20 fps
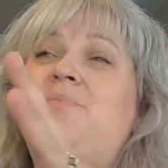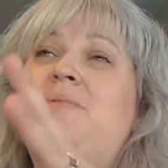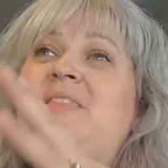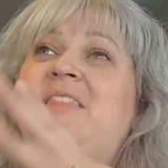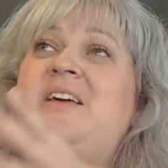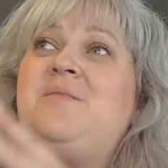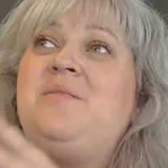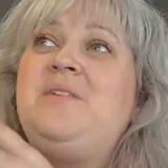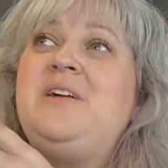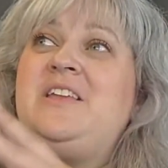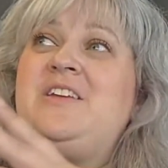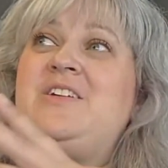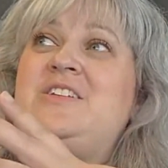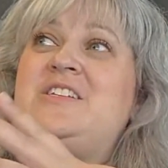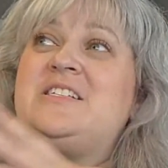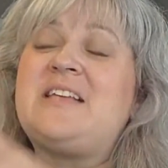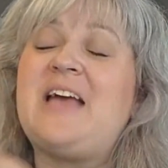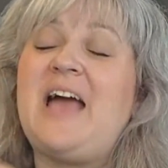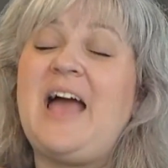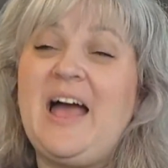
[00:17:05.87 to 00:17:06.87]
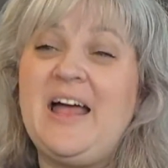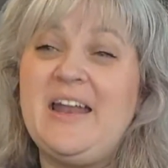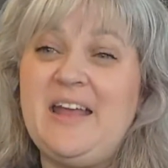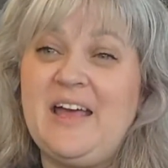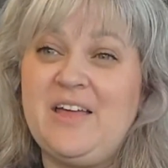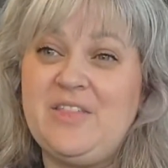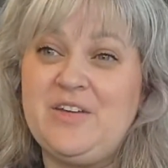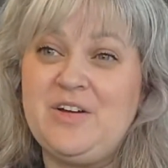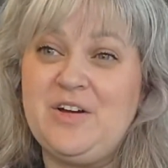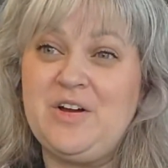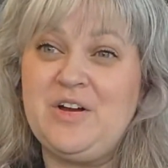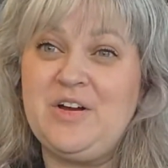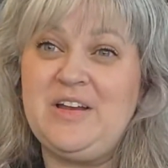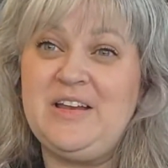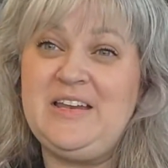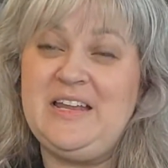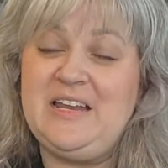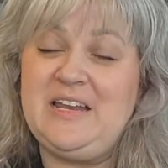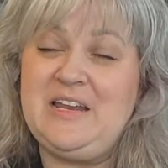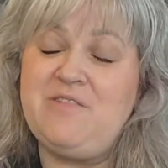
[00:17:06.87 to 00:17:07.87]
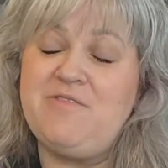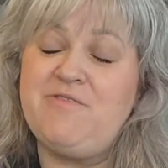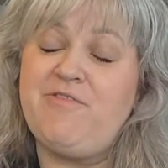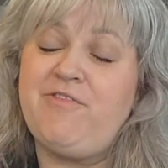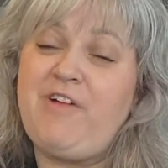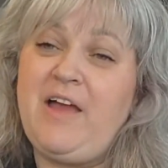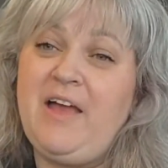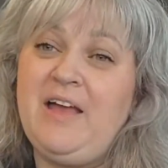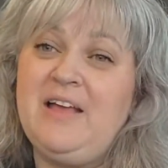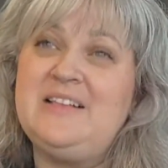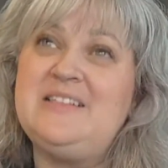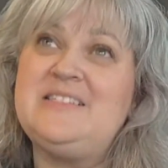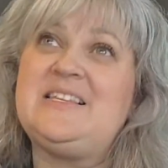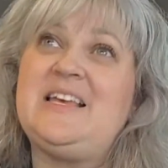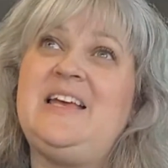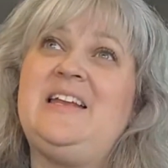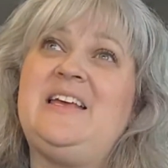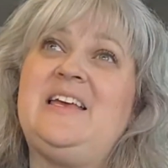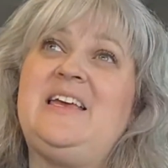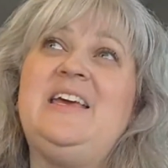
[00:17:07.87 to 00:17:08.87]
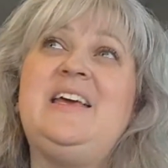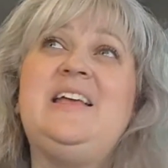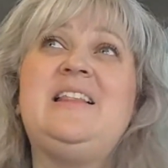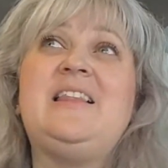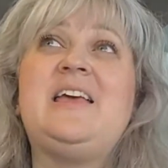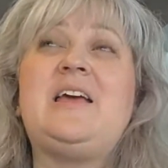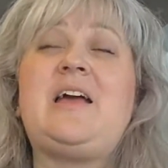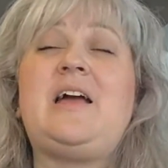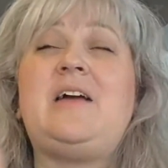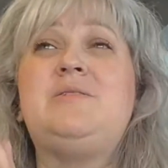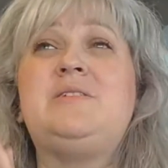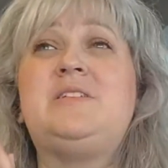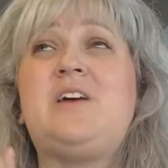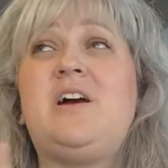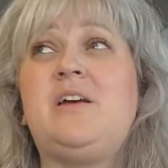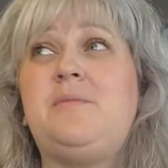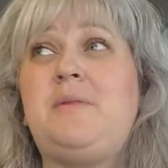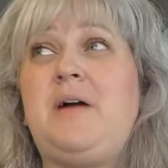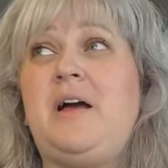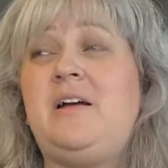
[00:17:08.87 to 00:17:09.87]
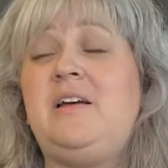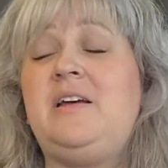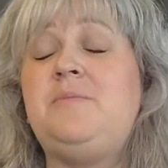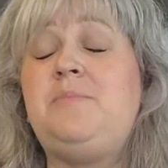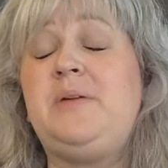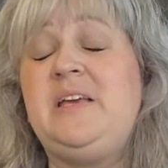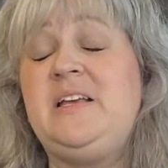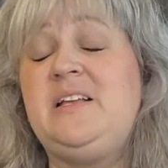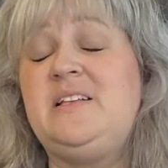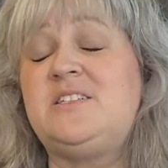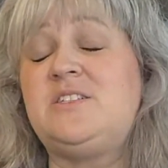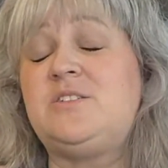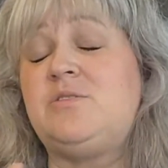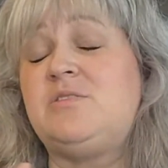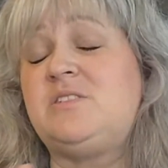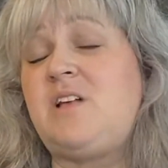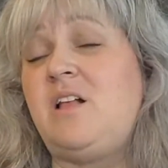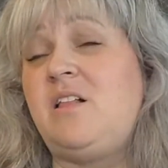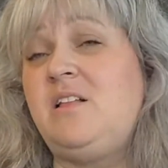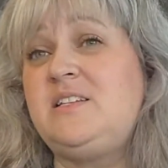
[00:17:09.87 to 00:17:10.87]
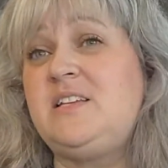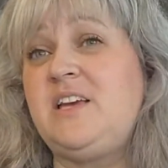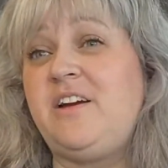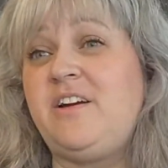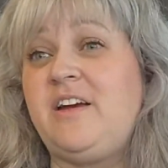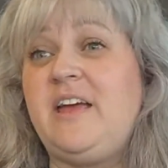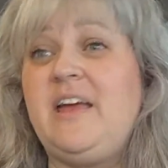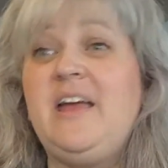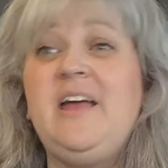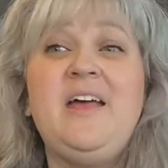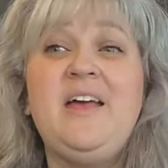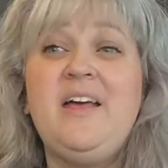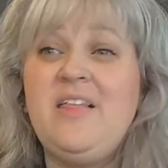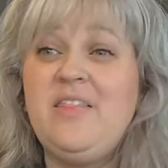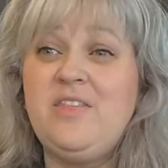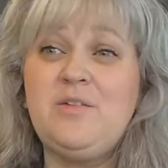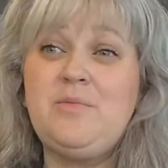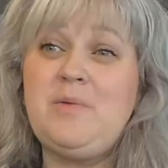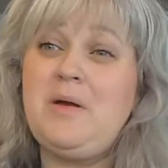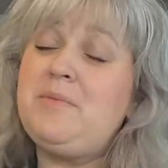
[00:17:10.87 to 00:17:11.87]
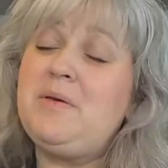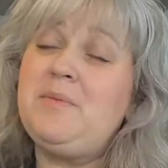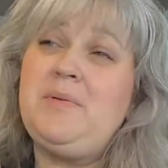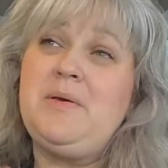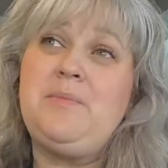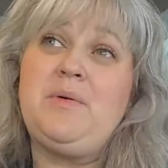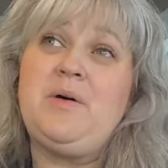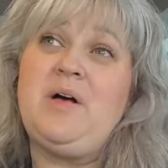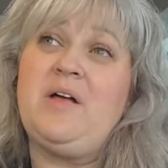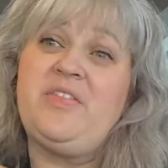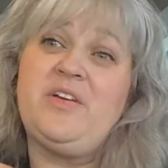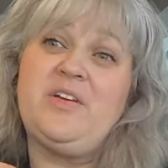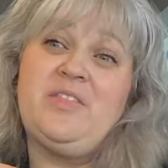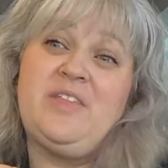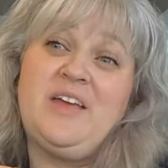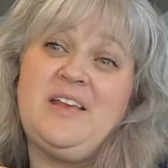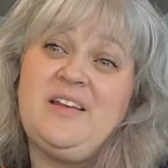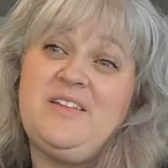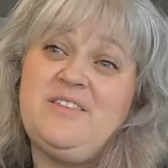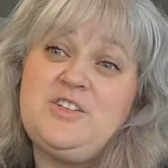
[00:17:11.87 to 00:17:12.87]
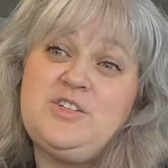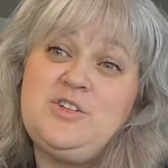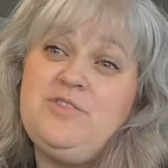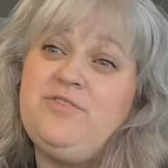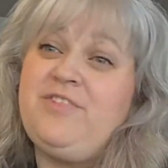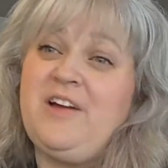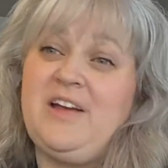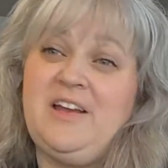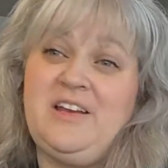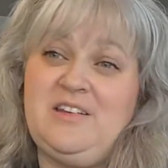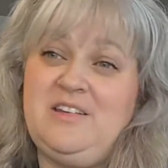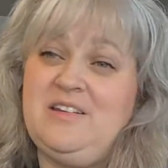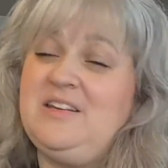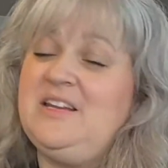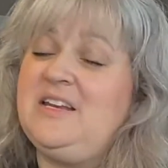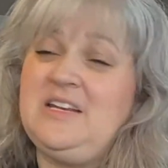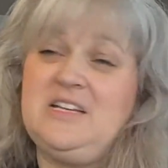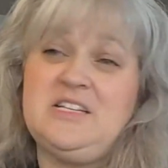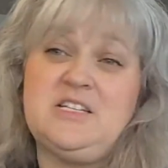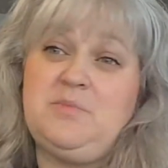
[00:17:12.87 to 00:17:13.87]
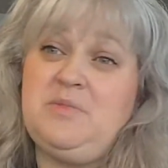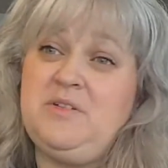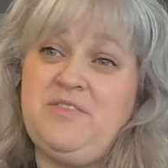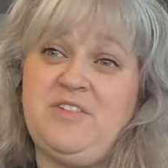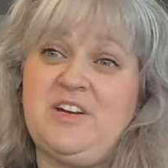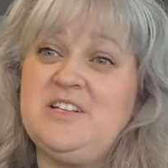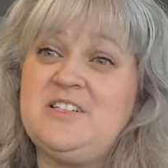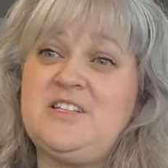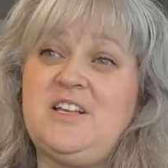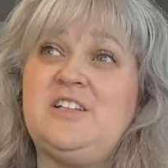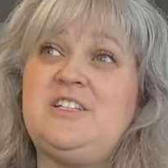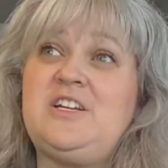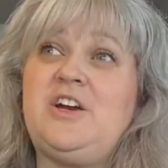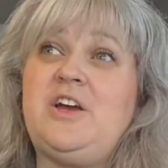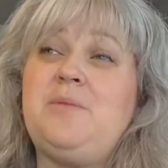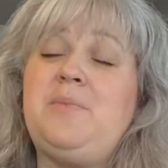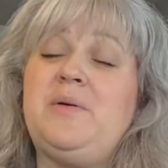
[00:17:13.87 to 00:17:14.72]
But then when you just add other knitting friends, and again, like I was talking about it being so solitary, there might be people out there that do find knitting to be very solitary.